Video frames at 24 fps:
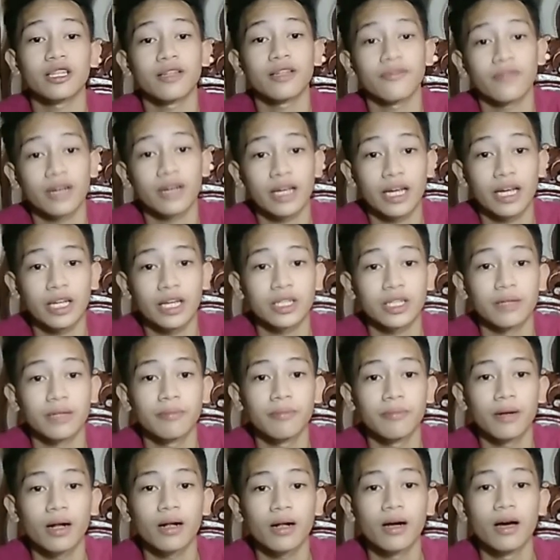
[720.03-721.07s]
hit the
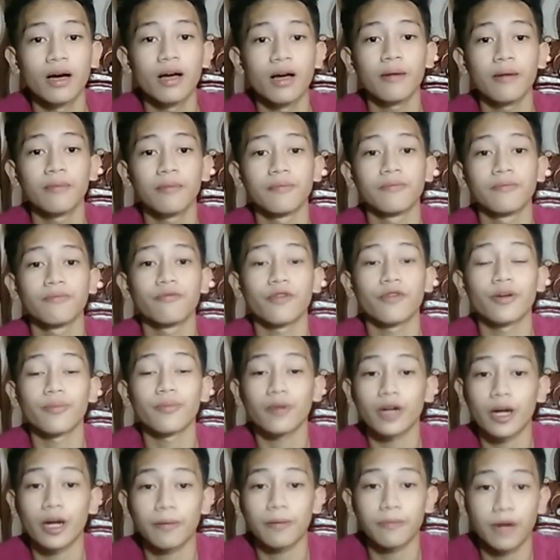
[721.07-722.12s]
notification bell
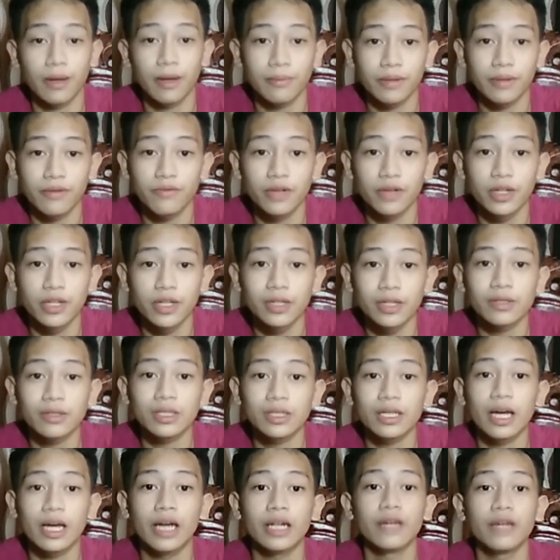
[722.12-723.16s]
for more upcoming
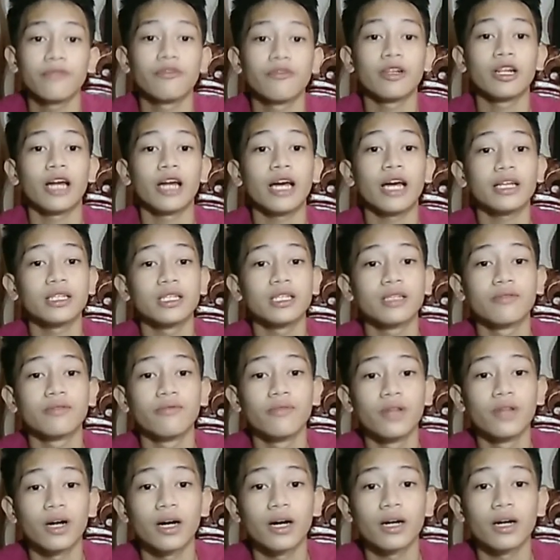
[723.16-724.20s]
videos. And if you like
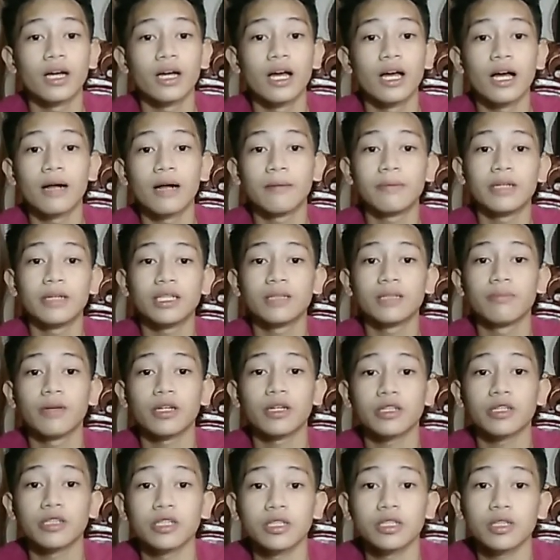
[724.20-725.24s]
this vlog,
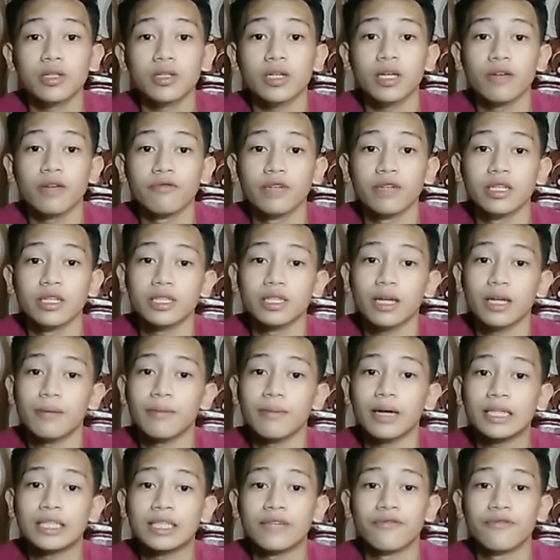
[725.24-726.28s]
please make sure to give it
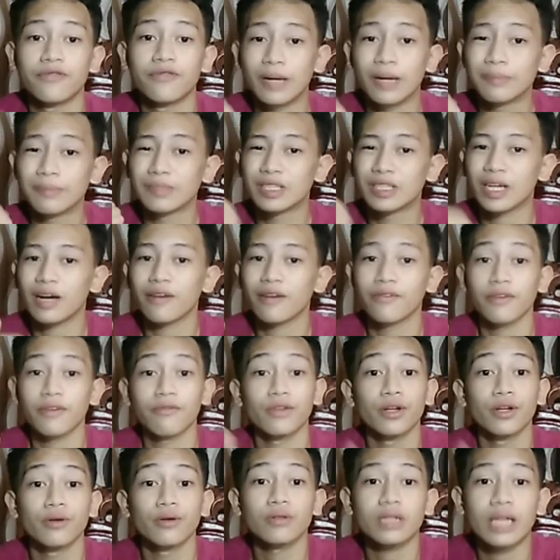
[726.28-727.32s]
a massive thumbs
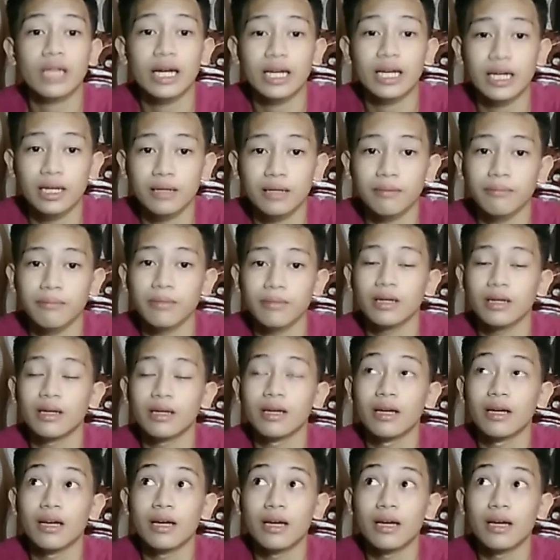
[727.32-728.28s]
up. If you don't like it,